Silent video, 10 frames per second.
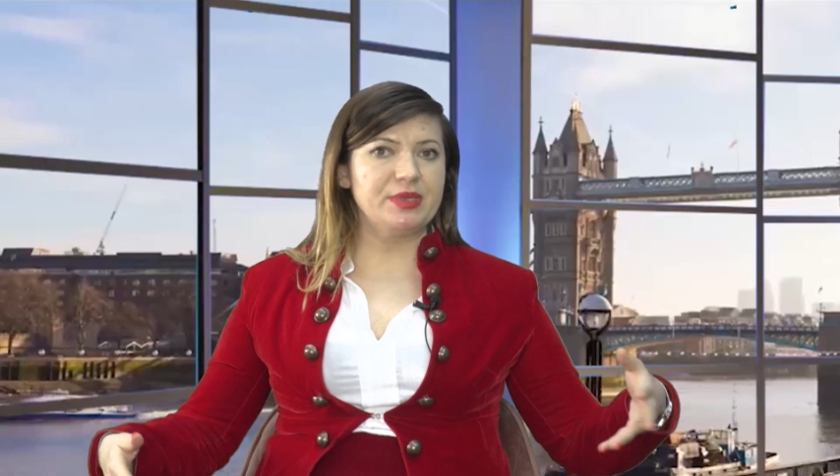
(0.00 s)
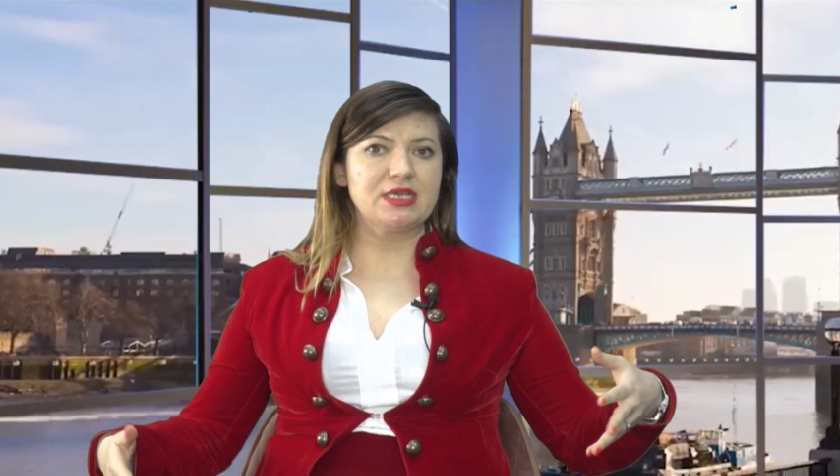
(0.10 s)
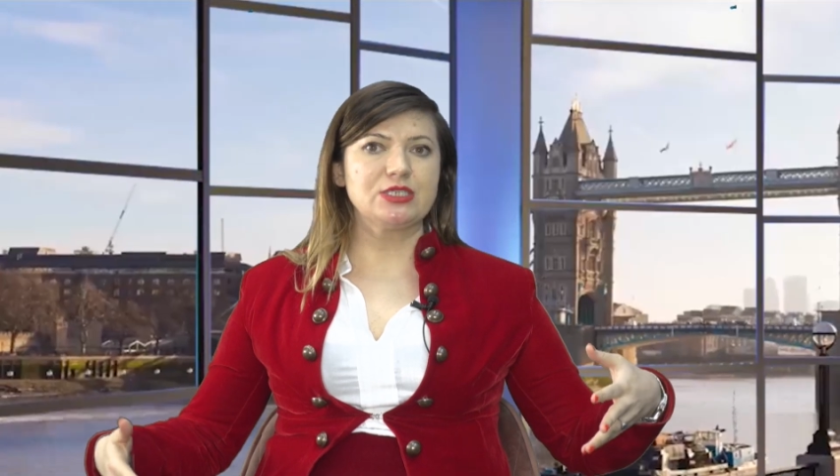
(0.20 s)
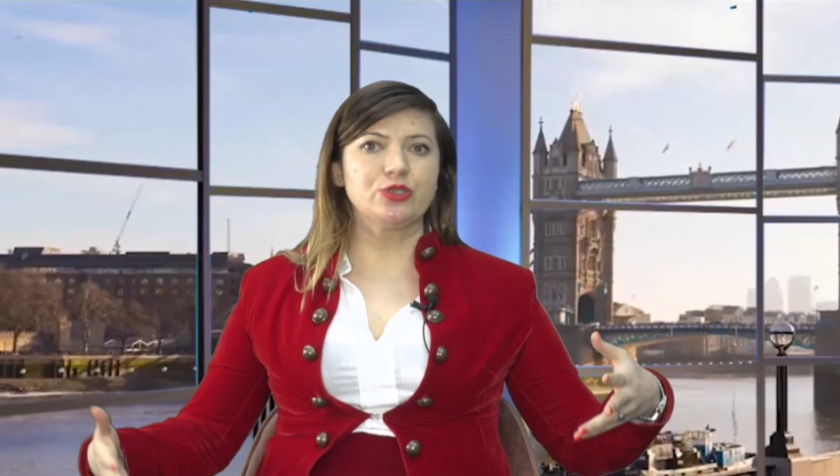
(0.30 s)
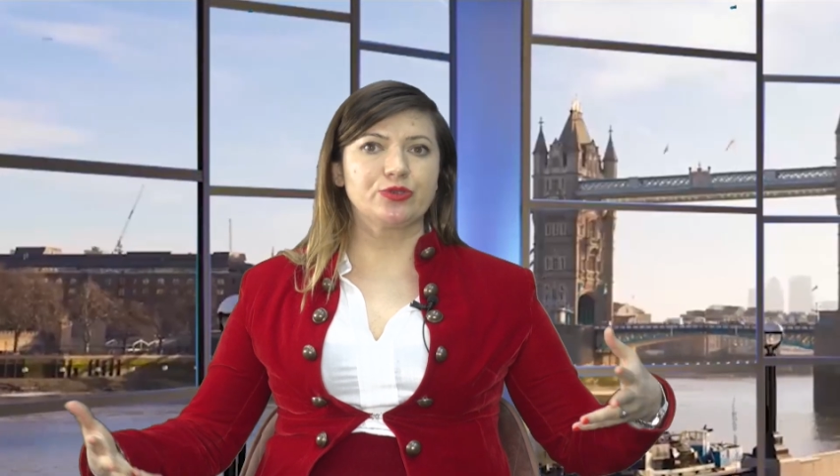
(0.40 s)

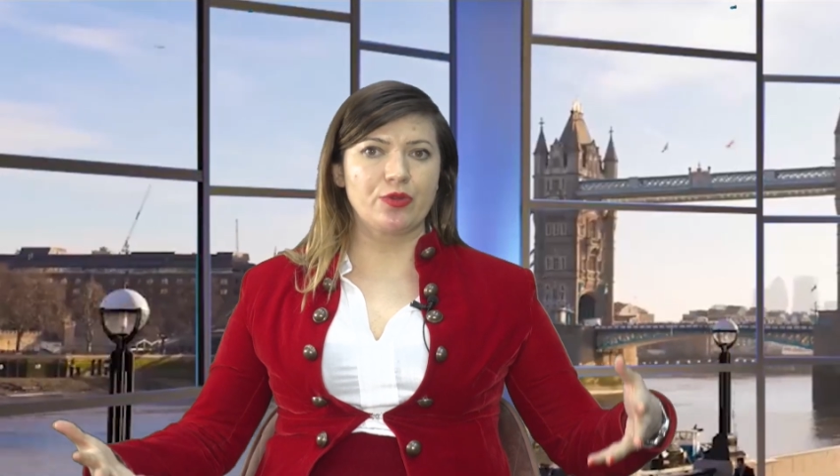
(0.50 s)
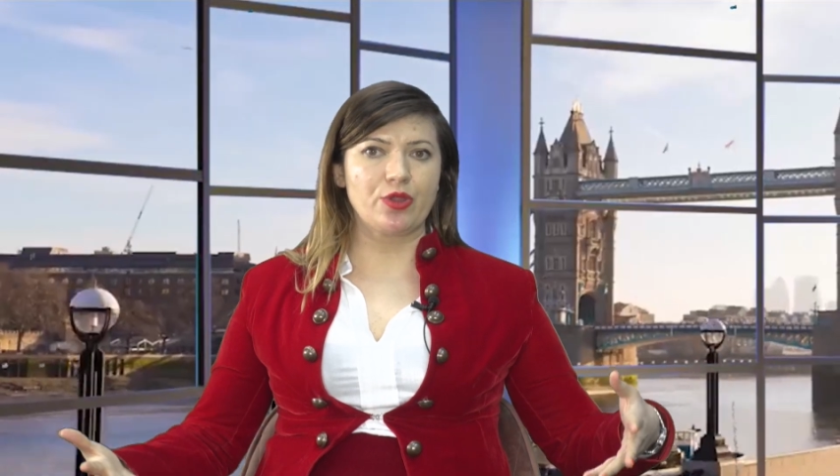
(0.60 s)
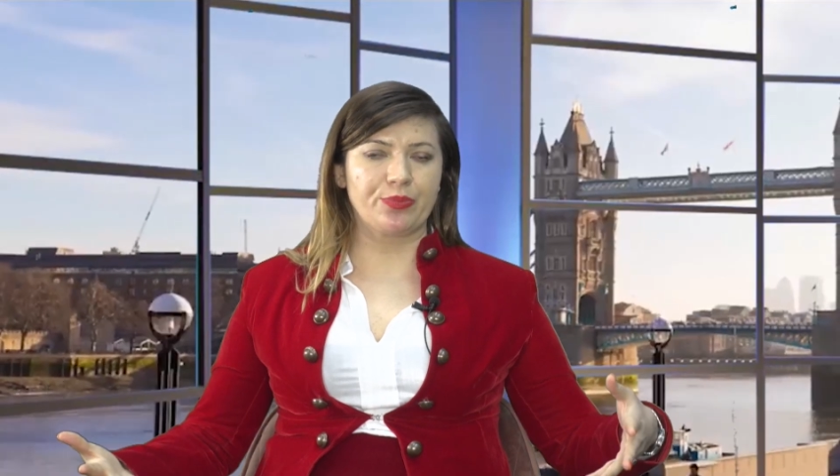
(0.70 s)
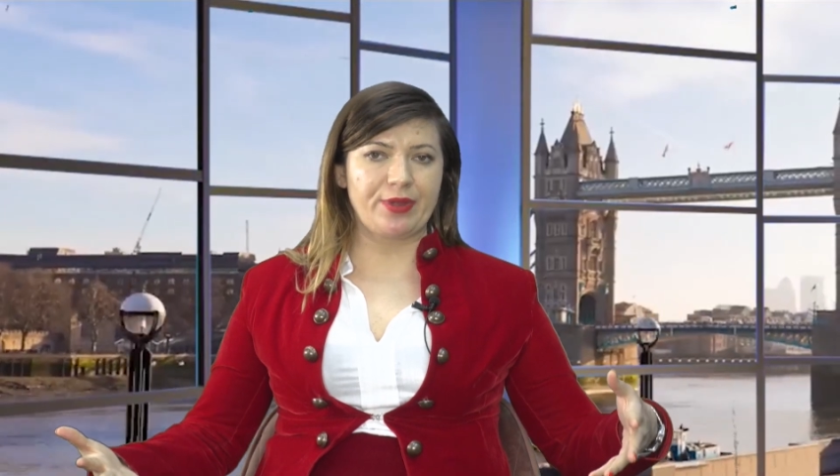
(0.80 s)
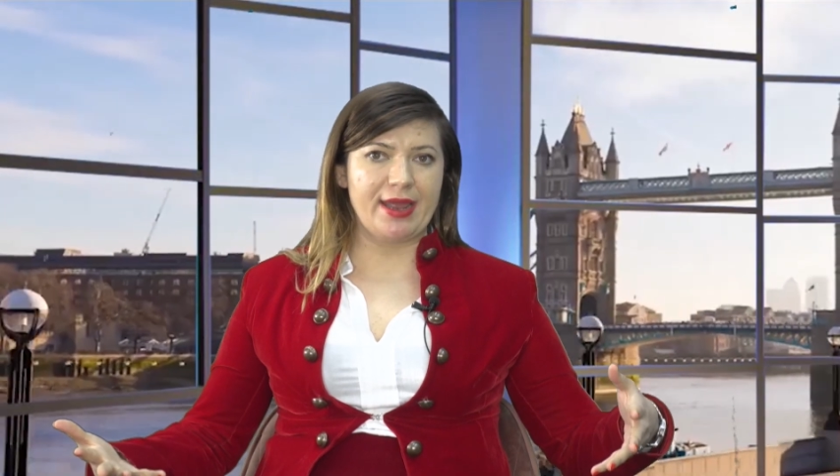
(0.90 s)
because you grow
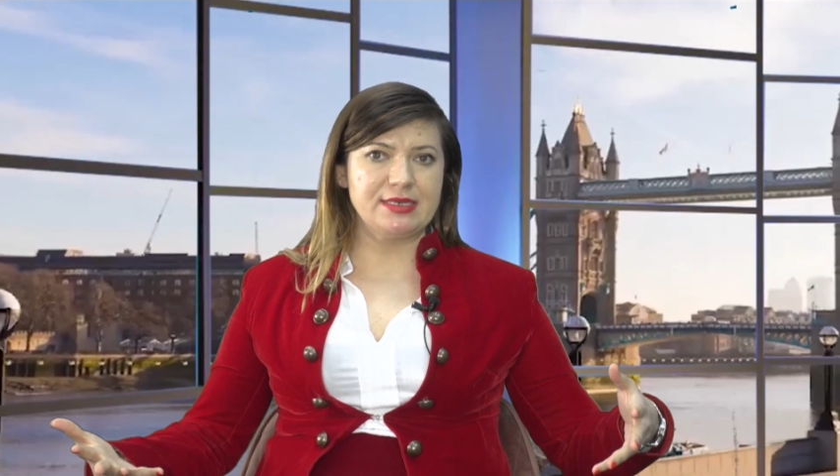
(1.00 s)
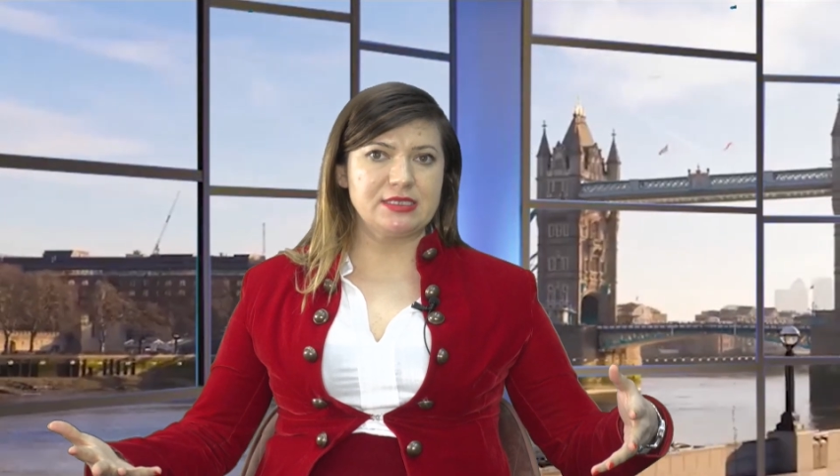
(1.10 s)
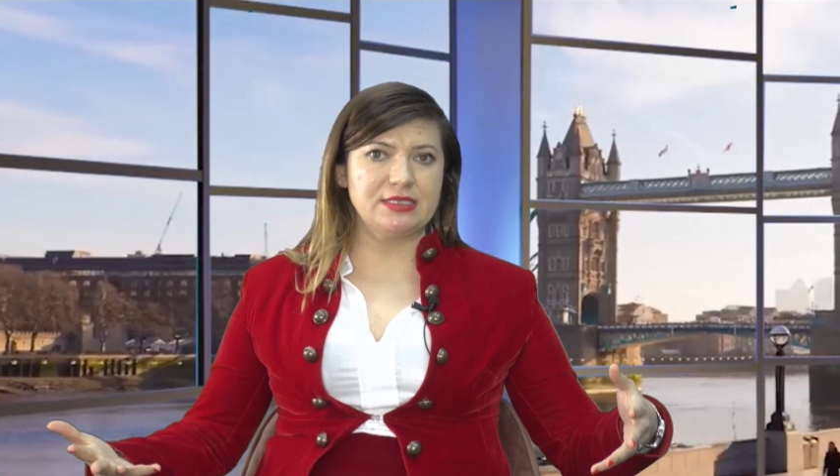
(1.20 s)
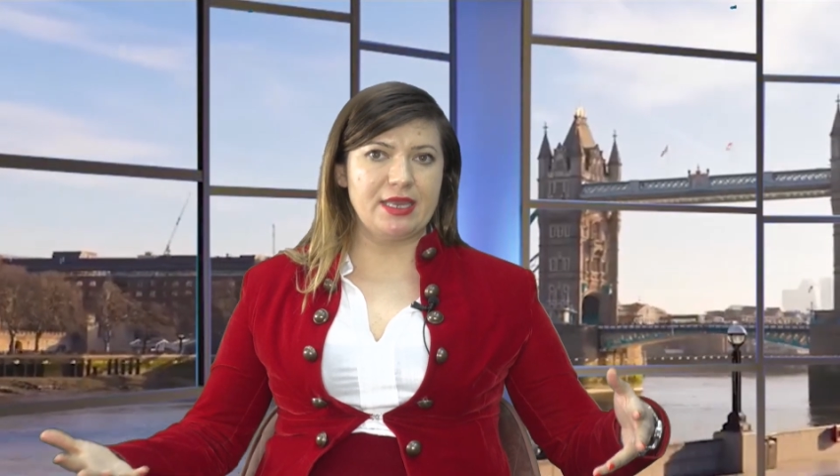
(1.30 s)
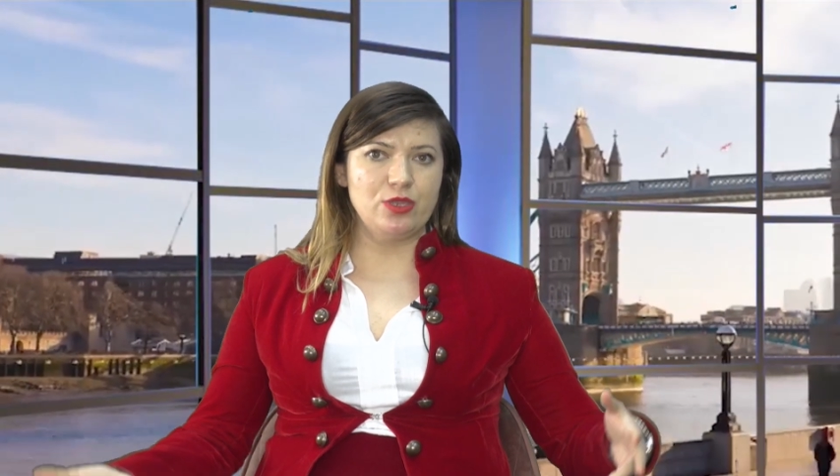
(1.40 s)
your brand,
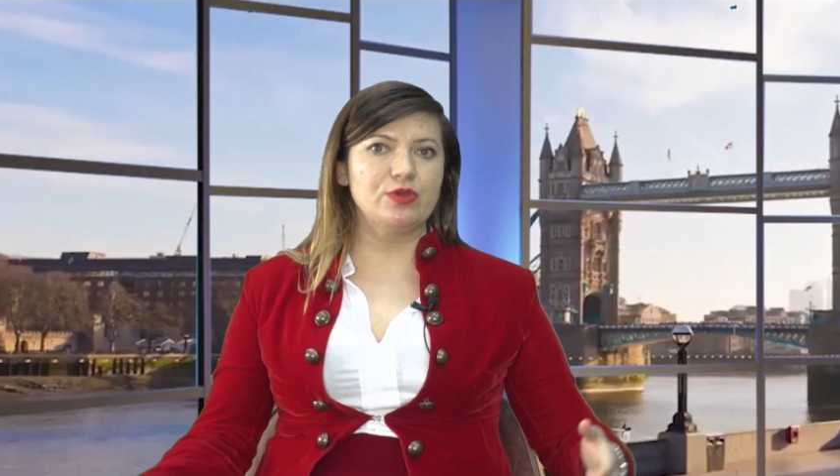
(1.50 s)
then